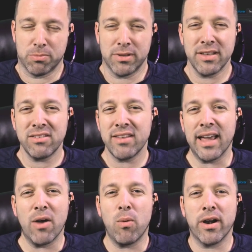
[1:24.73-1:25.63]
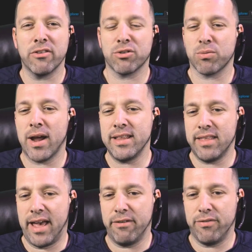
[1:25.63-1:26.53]
But let's say I wanted to write
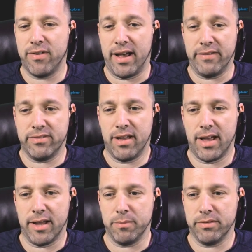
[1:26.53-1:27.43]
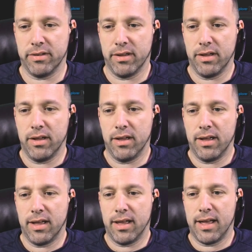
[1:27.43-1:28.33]
that 5 times.
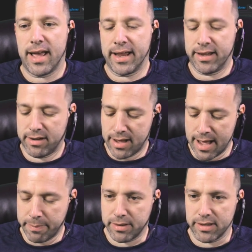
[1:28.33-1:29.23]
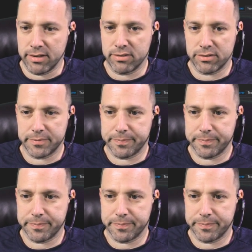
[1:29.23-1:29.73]
I could copy this.